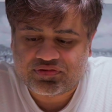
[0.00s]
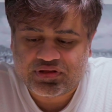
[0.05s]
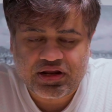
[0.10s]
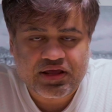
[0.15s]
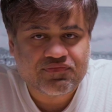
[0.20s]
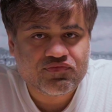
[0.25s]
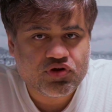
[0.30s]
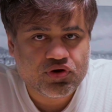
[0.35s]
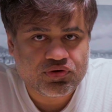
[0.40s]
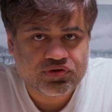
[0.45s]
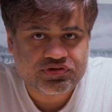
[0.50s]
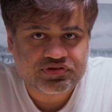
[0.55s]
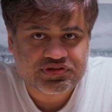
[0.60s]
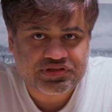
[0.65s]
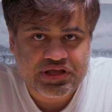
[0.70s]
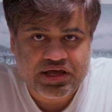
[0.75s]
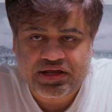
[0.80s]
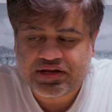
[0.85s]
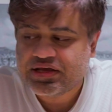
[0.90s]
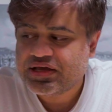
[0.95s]
And I've noticed
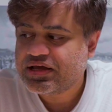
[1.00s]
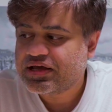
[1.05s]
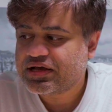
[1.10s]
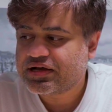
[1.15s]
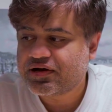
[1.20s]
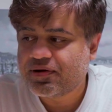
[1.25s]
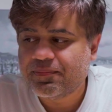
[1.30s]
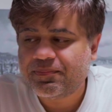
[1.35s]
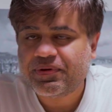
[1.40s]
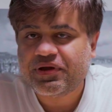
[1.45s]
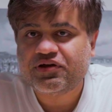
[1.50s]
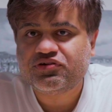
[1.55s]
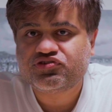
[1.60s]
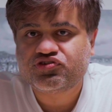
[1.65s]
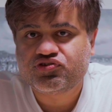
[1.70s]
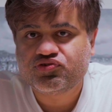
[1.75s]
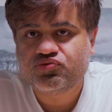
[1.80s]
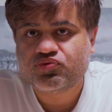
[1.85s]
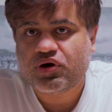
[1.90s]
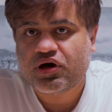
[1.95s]
that compared
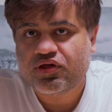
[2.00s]
to